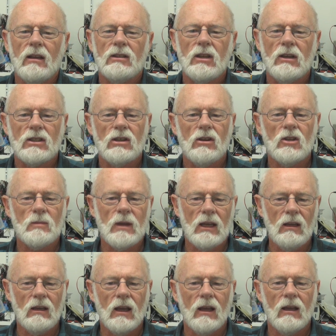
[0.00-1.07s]
So excuse
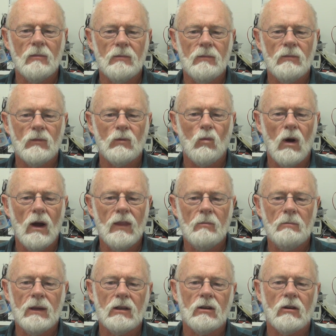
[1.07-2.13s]
me, why are
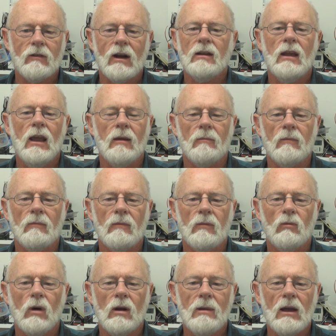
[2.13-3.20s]
they picking on Runcam?
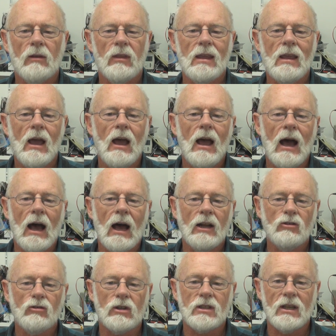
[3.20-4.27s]
What about the
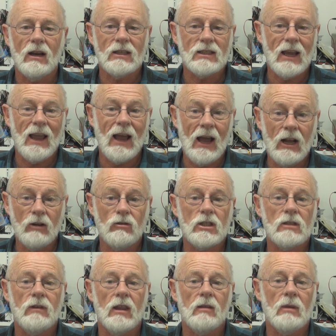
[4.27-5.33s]
hundreds, and I say
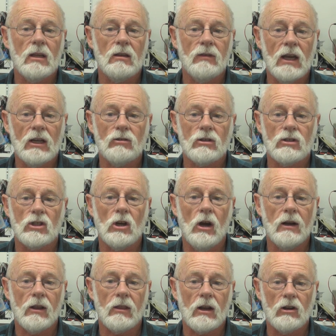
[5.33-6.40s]
hundreds of other manufacturers in
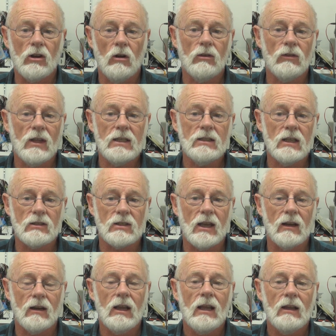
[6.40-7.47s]
China that are knocking these things
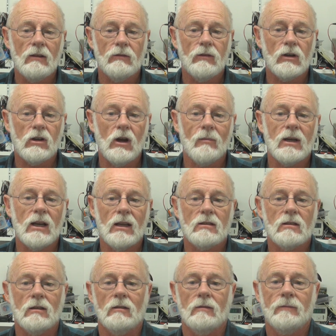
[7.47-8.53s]
out for a dime a
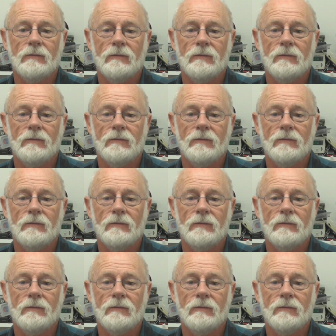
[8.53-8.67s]
dozen?